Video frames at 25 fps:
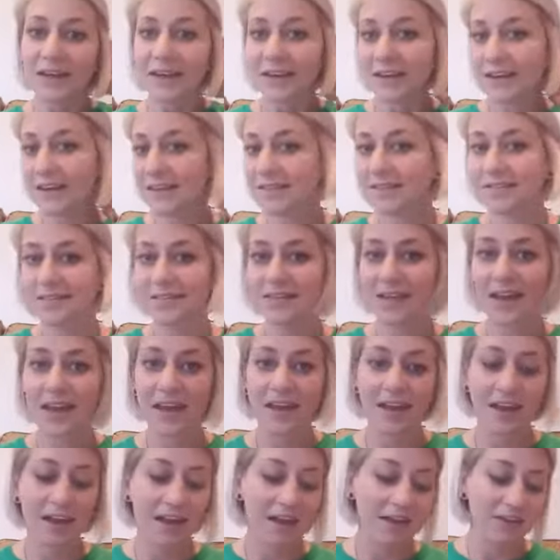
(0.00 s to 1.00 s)

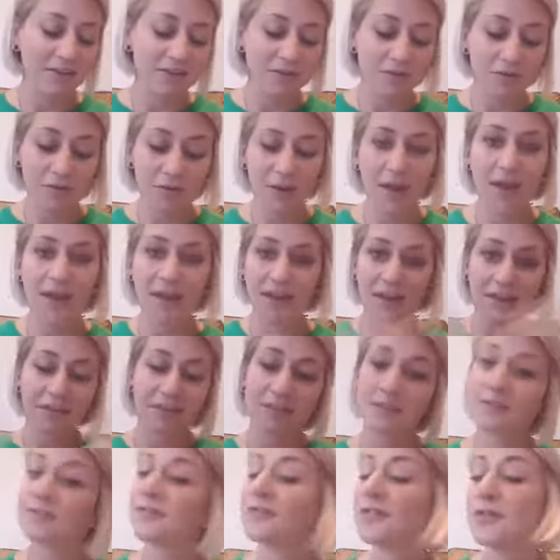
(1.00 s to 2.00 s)
yesterday and creating
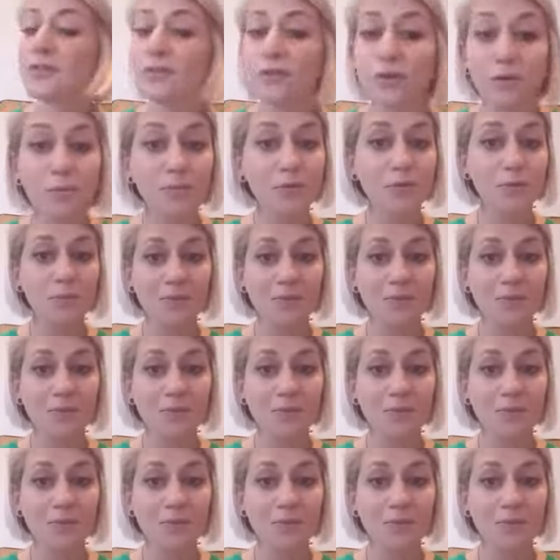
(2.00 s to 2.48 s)
this phenomenal